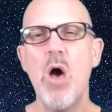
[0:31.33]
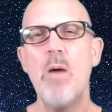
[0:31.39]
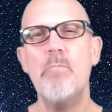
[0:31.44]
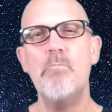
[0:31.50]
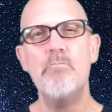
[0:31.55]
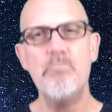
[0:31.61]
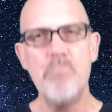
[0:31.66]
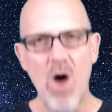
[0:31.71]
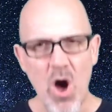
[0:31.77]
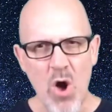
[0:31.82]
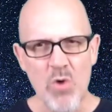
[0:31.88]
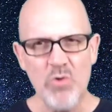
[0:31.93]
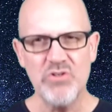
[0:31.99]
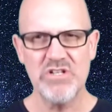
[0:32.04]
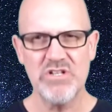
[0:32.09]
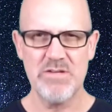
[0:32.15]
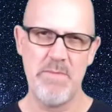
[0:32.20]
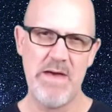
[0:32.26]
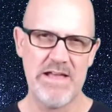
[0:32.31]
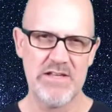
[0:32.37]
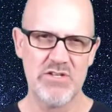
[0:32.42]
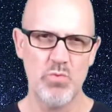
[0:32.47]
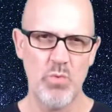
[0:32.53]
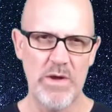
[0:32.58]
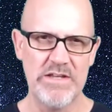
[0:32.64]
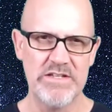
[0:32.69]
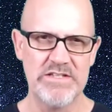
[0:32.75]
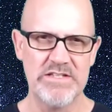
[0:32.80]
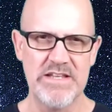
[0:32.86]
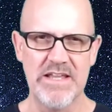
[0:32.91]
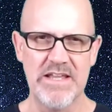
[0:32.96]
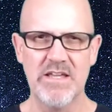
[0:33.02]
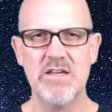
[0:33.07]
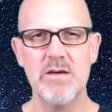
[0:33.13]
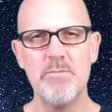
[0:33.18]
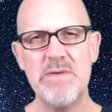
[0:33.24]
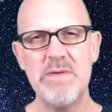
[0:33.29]
Most mass wasting
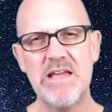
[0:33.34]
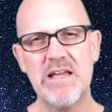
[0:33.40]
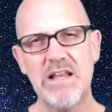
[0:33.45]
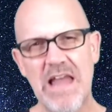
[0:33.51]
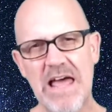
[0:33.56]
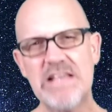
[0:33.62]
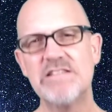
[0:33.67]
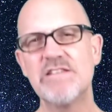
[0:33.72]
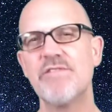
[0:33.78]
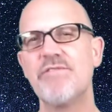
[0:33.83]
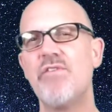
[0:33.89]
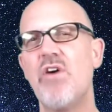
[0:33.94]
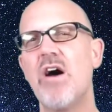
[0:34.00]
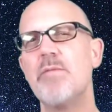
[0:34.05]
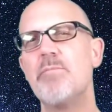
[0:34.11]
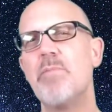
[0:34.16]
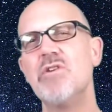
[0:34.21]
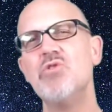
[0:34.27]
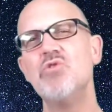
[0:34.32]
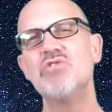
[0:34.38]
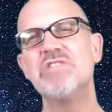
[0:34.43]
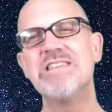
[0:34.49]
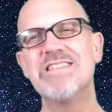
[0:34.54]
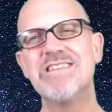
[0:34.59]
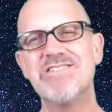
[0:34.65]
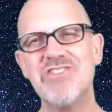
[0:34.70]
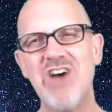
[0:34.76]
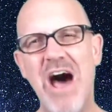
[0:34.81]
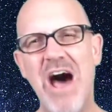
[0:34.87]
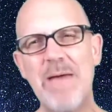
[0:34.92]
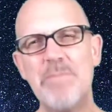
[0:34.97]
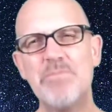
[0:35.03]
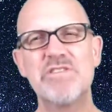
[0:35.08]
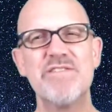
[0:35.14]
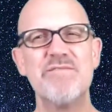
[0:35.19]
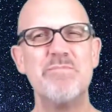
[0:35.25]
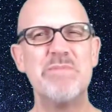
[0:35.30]
can be classified by using the
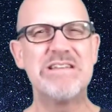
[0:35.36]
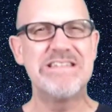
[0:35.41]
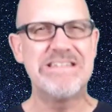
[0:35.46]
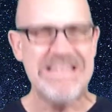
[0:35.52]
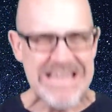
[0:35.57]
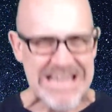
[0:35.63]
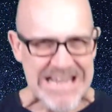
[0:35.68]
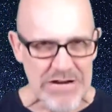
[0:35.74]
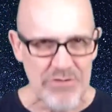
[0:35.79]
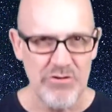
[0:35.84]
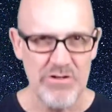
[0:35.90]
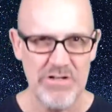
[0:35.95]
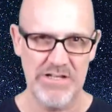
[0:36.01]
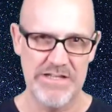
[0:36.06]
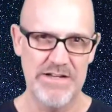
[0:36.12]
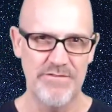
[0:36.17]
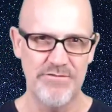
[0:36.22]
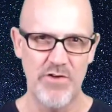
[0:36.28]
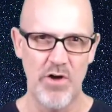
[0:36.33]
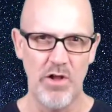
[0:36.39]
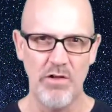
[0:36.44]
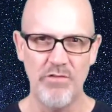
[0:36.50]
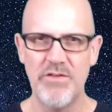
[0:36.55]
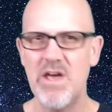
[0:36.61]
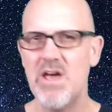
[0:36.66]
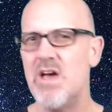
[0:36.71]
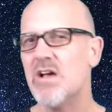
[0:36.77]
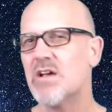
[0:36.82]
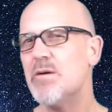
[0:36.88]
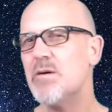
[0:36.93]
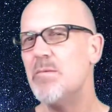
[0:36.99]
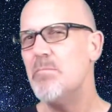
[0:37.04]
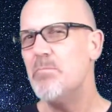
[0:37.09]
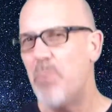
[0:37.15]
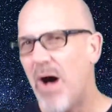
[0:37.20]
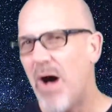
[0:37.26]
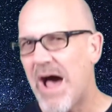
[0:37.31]
types of material involved
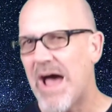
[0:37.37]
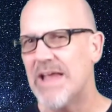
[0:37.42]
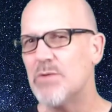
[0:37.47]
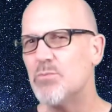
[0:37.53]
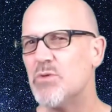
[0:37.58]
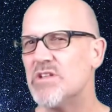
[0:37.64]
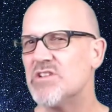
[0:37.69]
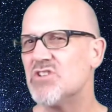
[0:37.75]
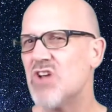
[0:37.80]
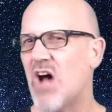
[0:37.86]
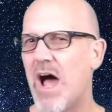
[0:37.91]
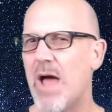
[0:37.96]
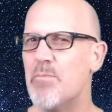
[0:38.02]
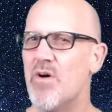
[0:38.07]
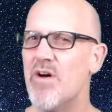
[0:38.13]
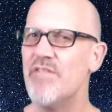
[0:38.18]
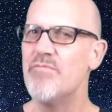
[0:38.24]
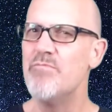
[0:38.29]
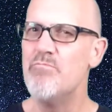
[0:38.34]
combined with a type of